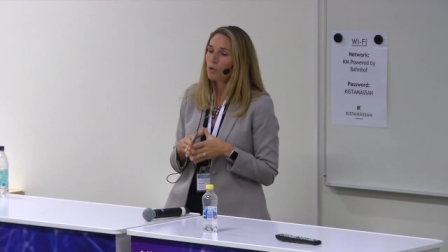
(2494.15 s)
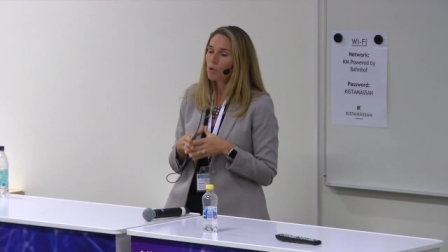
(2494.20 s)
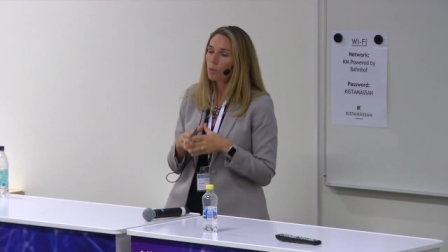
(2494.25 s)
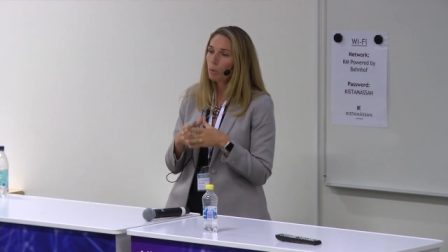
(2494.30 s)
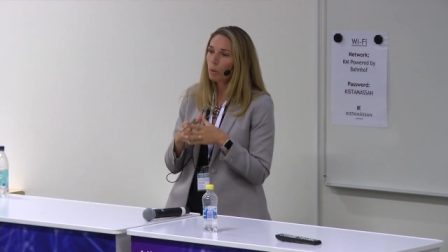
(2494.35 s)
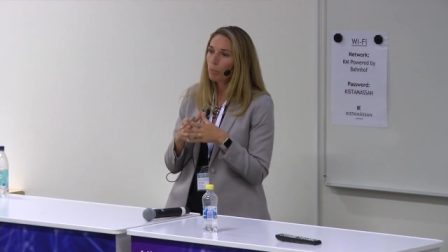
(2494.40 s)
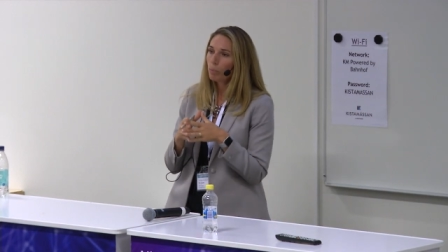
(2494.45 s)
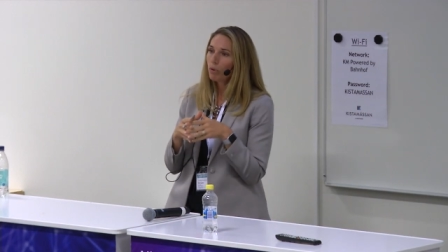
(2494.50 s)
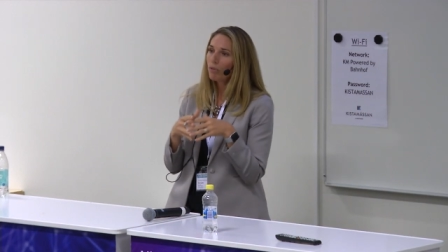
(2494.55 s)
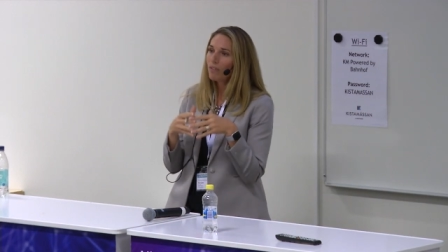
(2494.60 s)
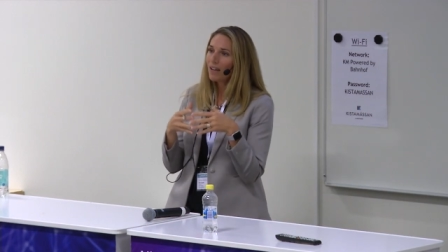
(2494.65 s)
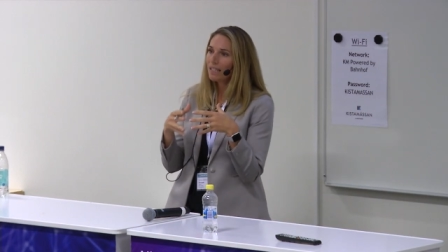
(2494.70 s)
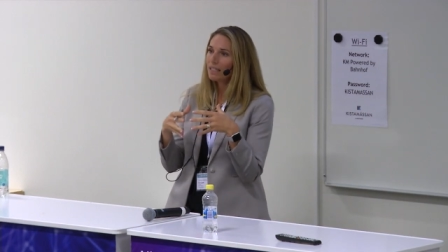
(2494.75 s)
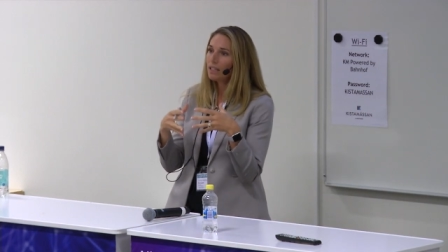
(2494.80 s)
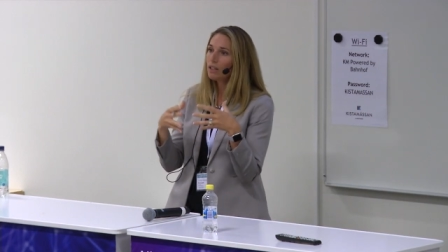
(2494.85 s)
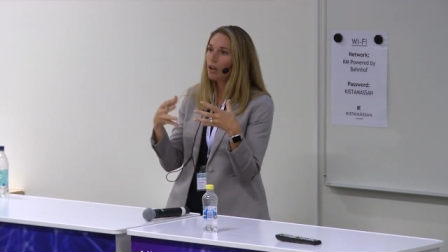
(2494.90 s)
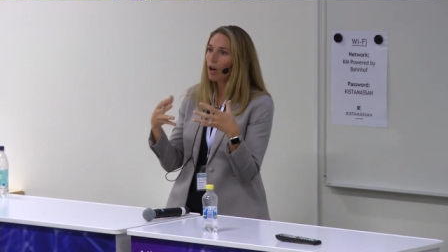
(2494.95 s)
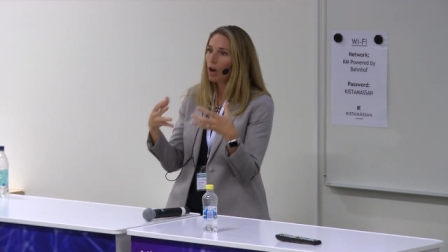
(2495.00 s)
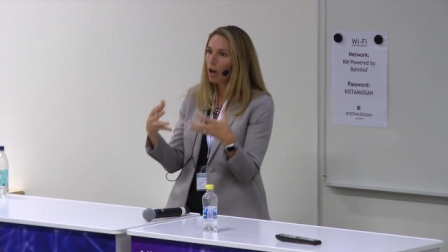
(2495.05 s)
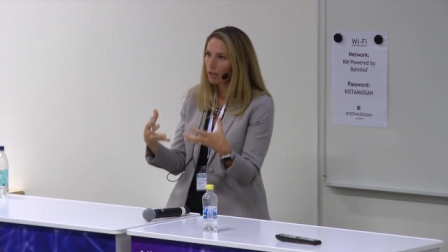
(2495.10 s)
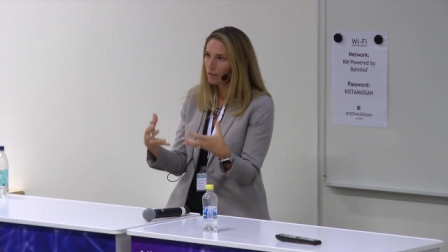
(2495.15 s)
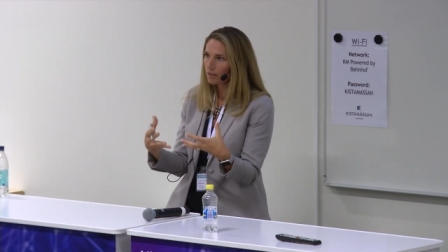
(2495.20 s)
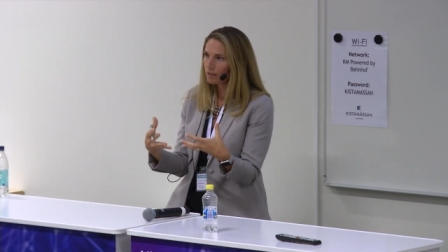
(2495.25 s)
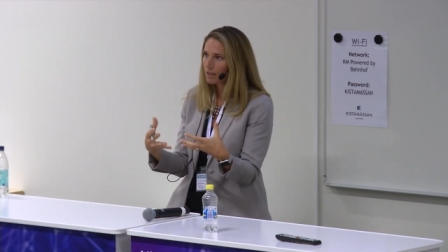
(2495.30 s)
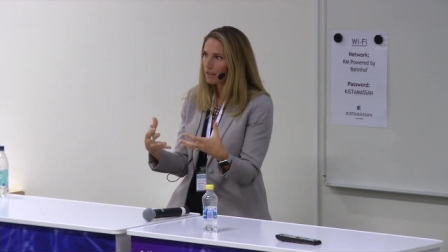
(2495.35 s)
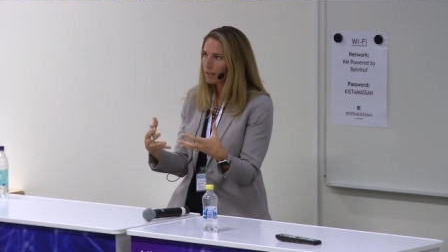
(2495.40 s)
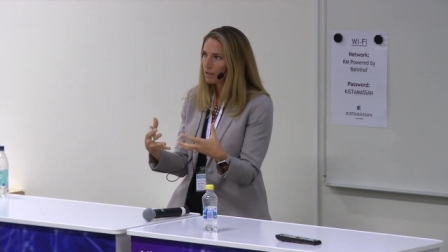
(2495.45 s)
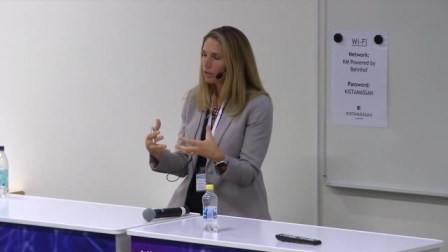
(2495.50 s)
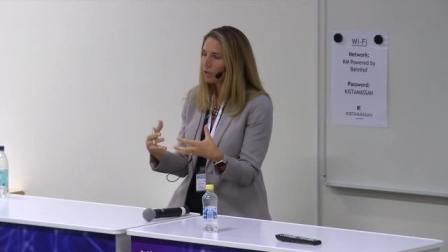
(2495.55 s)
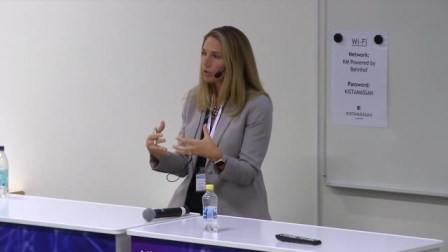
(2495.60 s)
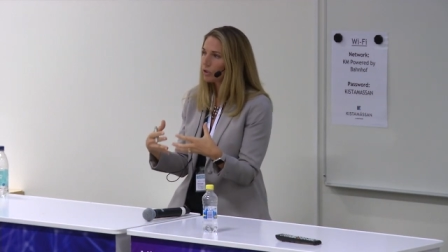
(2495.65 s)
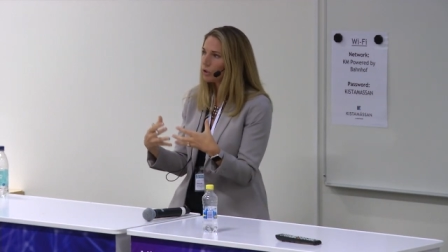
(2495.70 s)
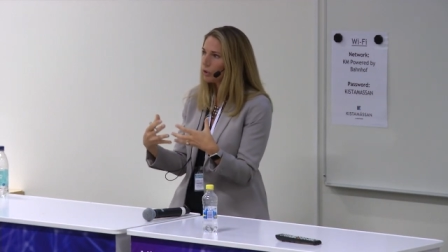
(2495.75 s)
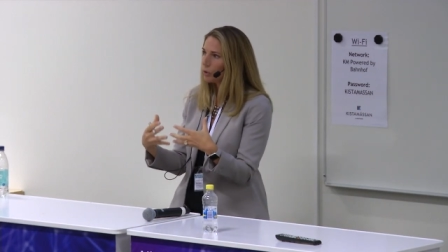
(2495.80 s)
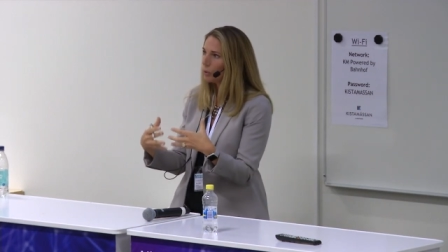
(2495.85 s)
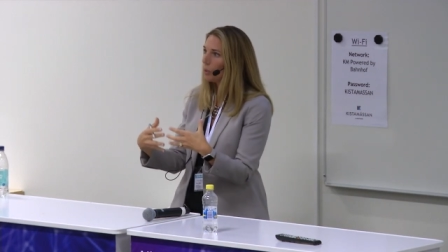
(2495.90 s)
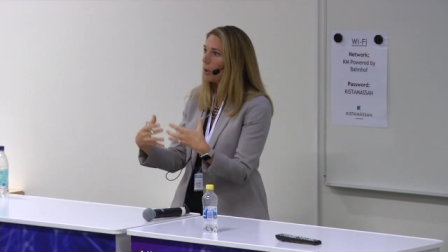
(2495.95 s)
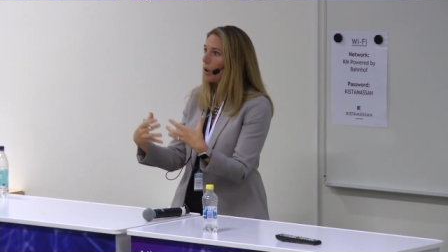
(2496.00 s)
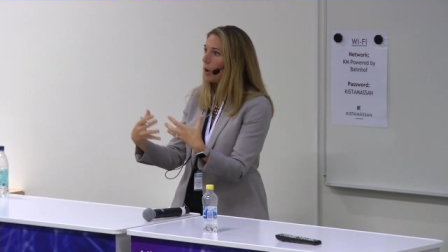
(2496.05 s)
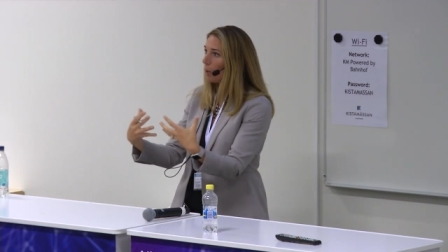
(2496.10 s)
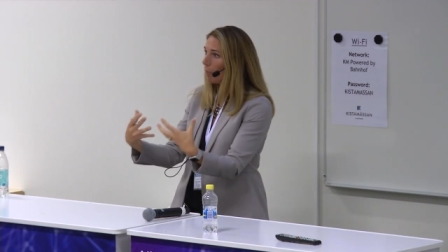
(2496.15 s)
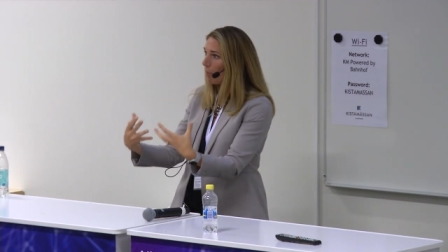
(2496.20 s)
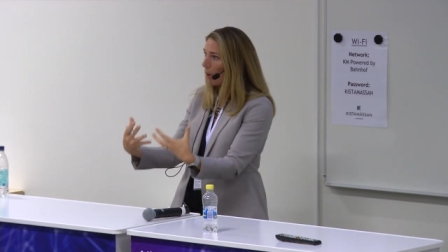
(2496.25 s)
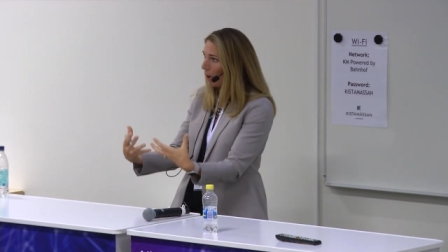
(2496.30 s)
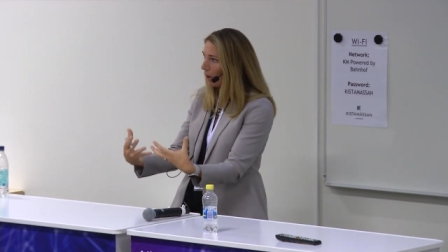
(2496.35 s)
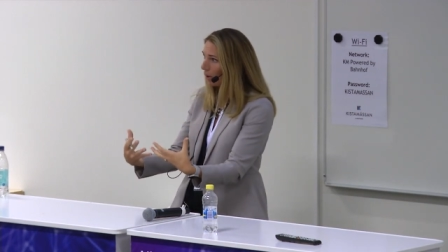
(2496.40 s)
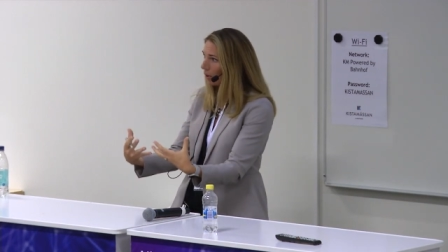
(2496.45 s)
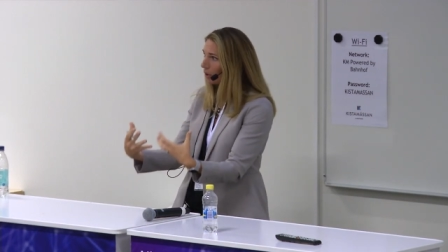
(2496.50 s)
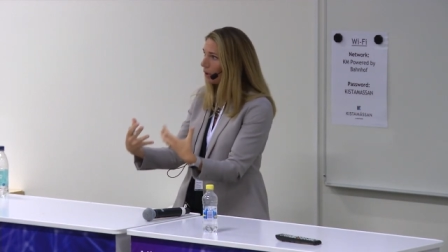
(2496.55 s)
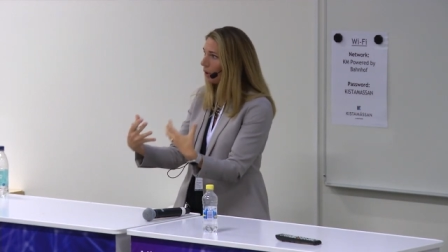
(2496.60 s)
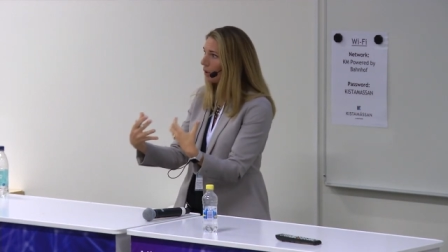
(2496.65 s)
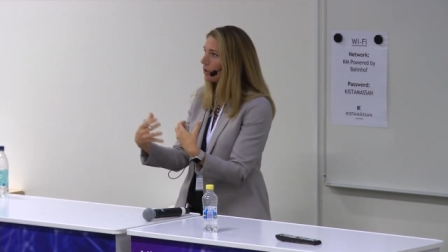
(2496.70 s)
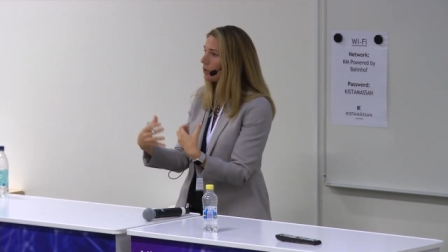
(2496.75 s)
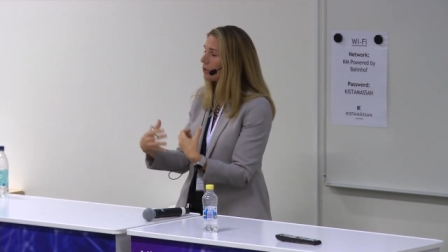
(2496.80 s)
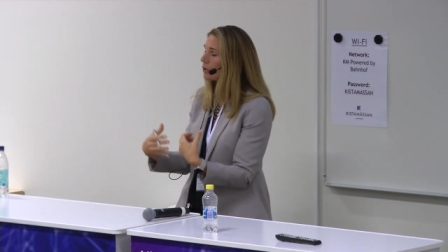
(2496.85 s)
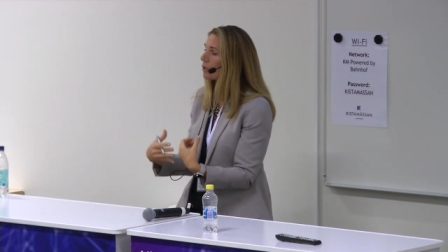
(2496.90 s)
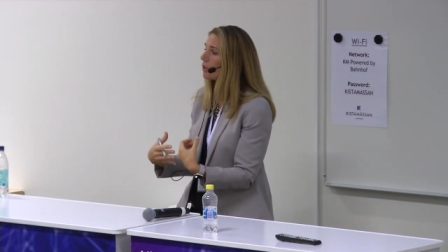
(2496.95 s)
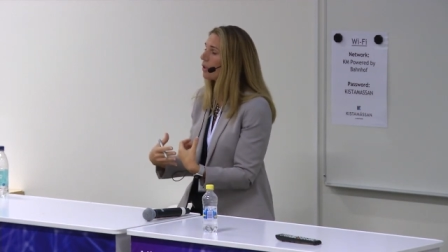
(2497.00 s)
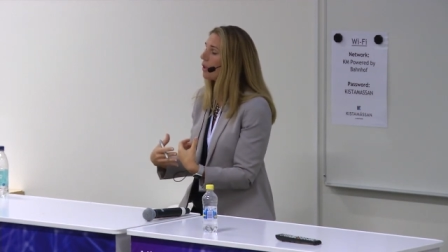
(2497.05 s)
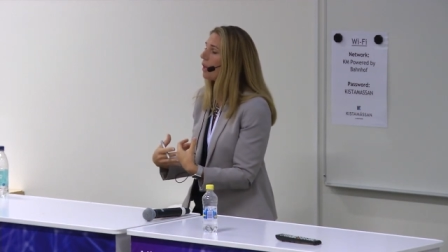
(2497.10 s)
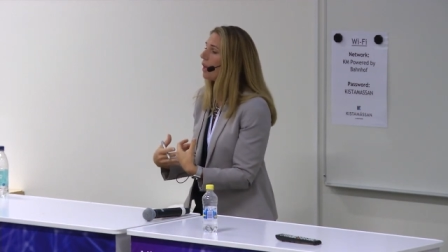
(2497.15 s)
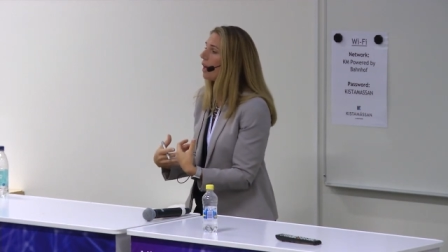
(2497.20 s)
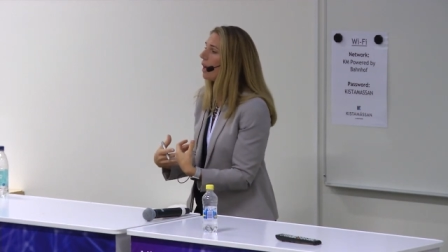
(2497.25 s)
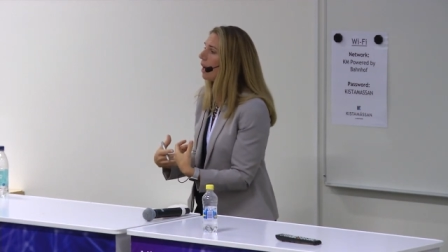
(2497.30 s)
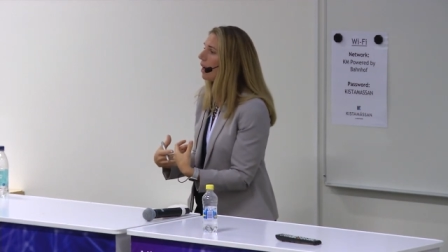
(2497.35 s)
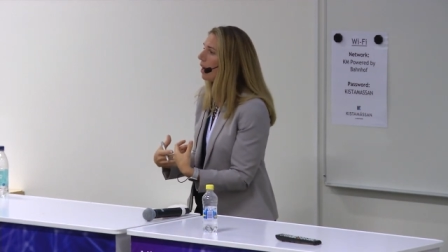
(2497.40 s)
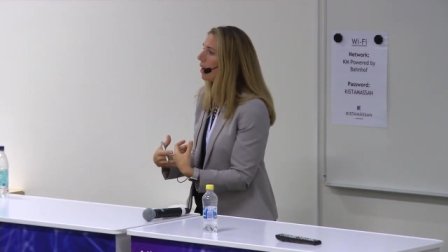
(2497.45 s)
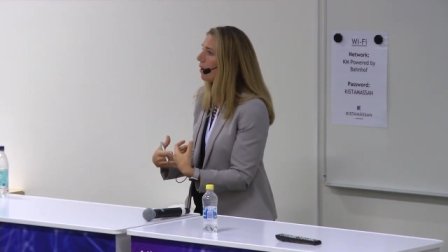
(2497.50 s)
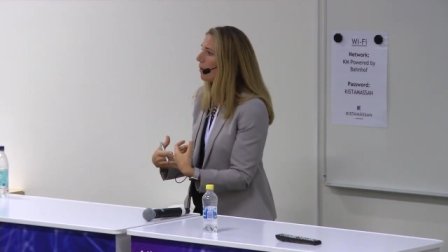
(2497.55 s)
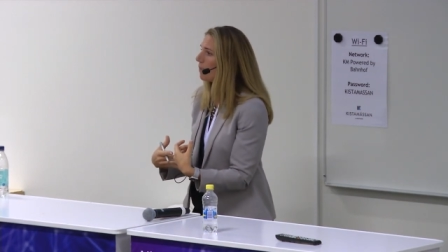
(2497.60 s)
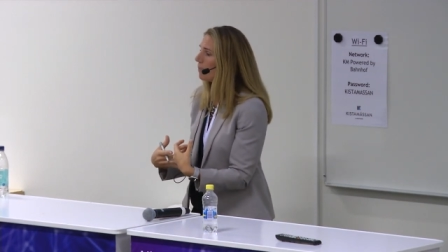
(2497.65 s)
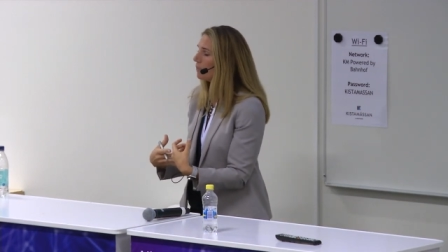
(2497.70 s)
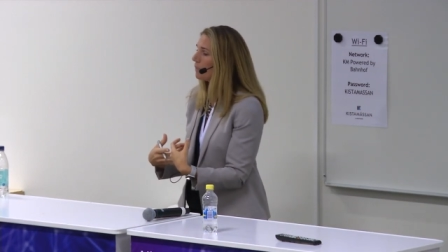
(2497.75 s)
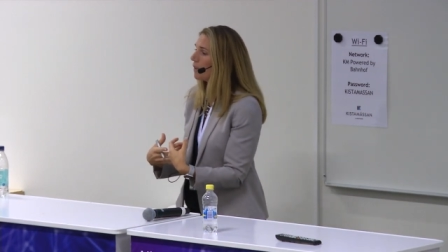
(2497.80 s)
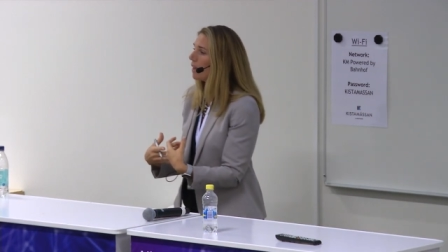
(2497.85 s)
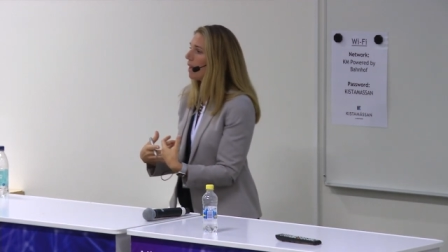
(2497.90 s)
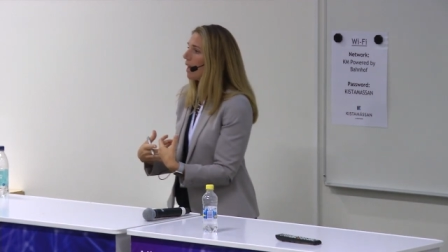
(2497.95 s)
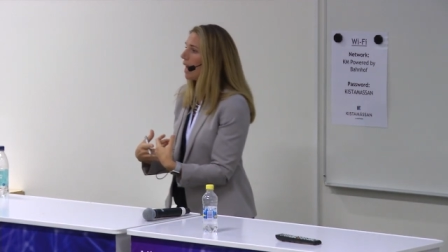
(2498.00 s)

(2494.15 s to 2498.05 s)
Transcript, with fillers: so we're providing content to our partners um,